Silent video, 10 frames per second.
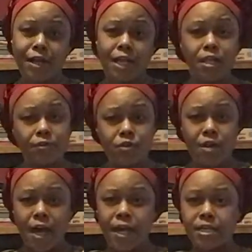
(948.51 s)
I love you
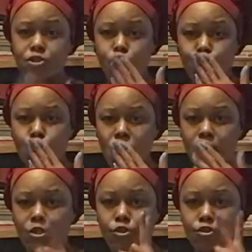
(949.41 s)
guys.
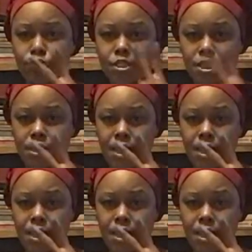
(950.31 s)
Deuces,